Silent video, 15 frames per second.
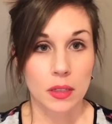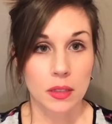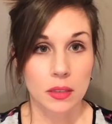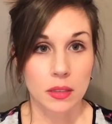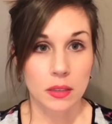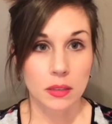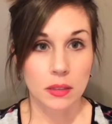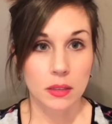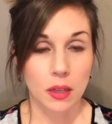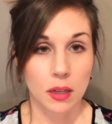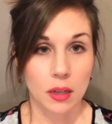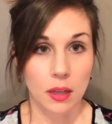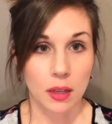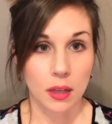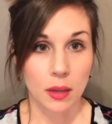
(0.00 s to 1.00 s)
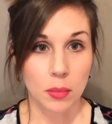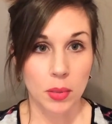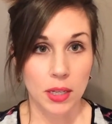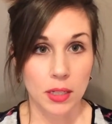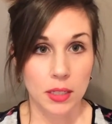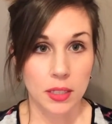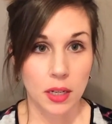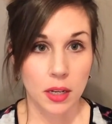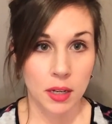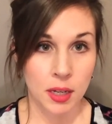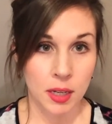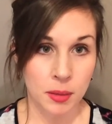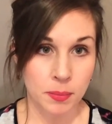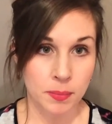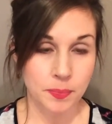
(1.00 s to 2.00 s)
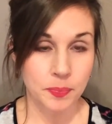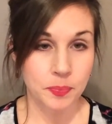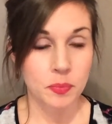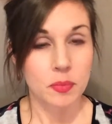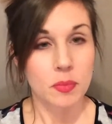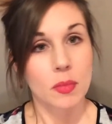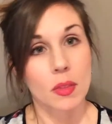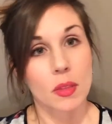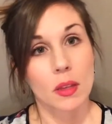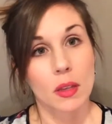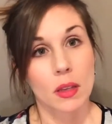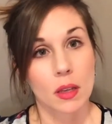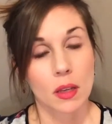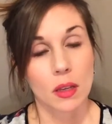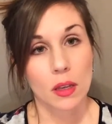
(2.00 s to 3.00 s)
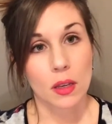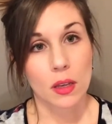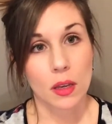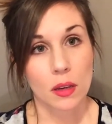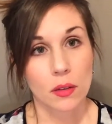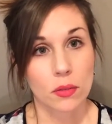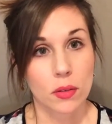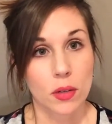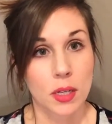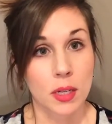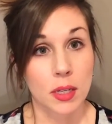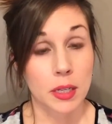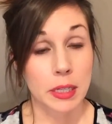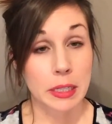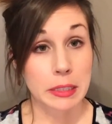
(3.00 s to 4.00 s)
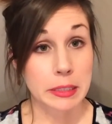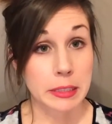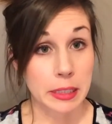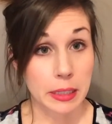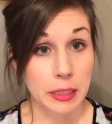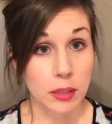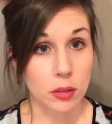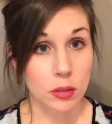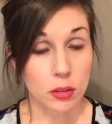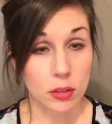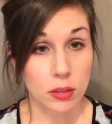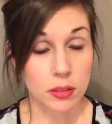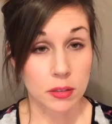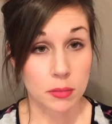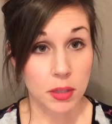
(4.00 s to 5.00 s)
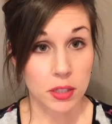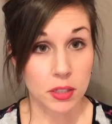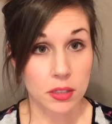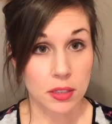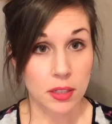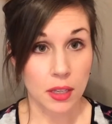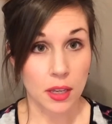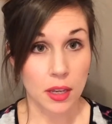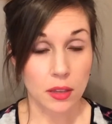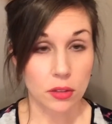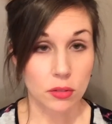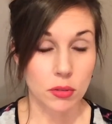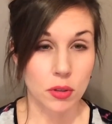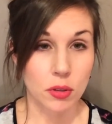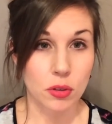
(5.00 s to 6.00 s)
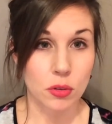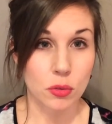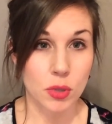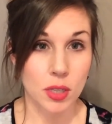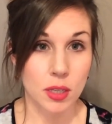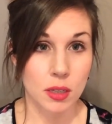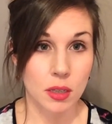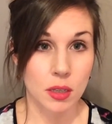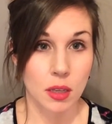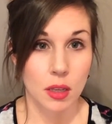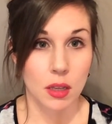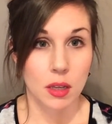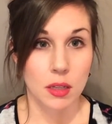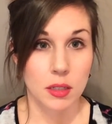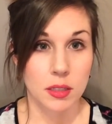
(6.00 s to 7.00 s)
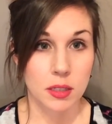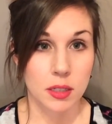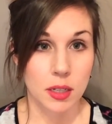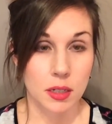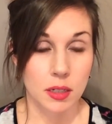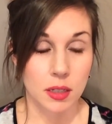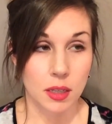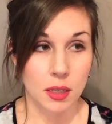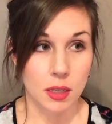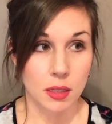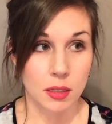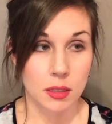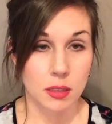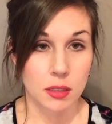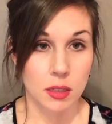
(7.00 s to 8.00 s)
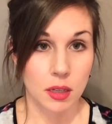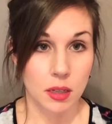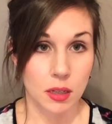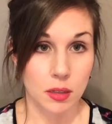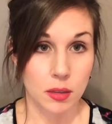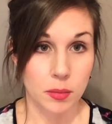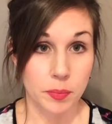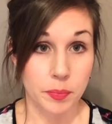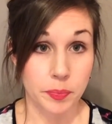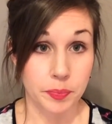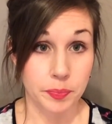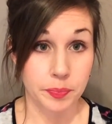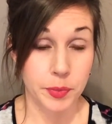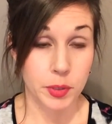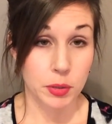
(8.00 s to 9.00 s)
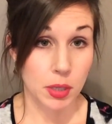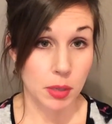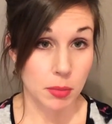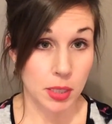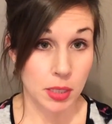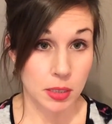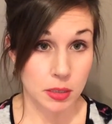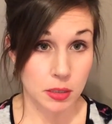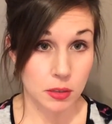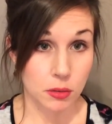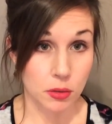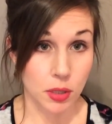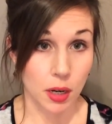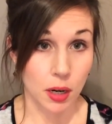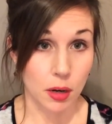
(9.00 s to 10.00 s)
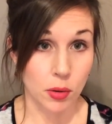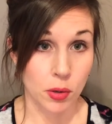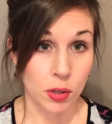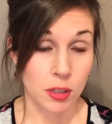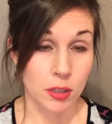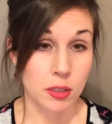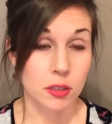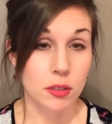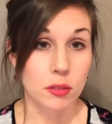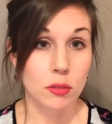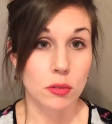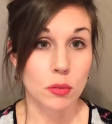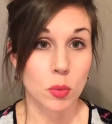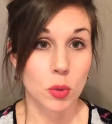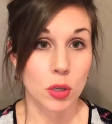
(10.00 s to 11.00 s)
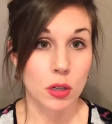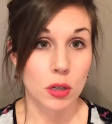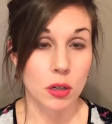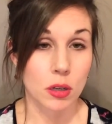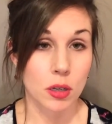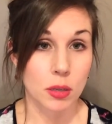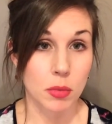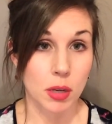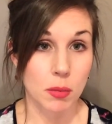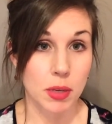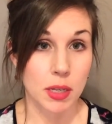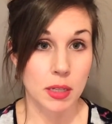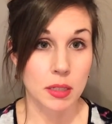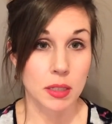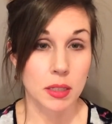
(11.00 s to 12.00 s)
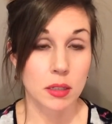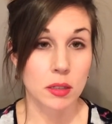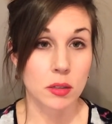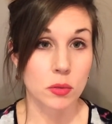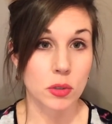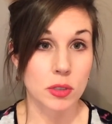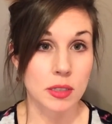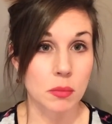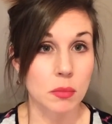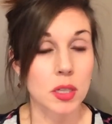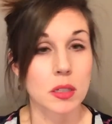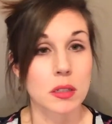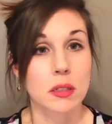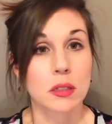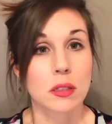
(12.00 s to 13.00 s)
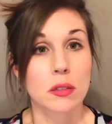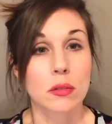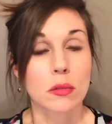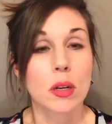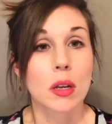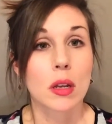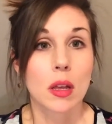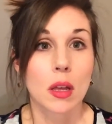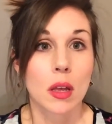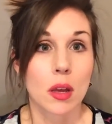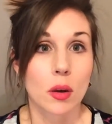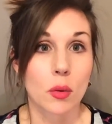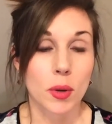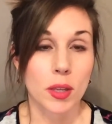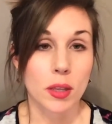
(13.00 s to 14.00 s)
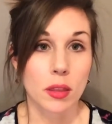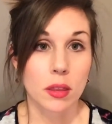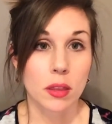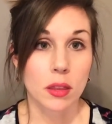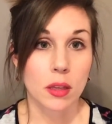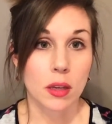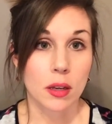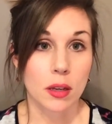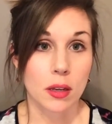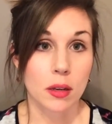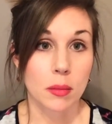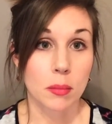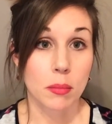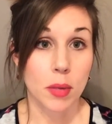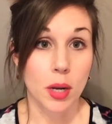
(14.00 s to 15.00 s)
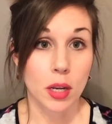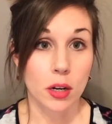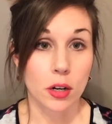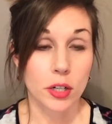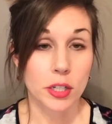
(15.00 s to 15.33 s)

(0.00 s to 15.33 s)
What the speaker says: is I pick a time every day or as much as I can throughout the week to dedicate 20 minutes to an hour to work on my painting or something to do with my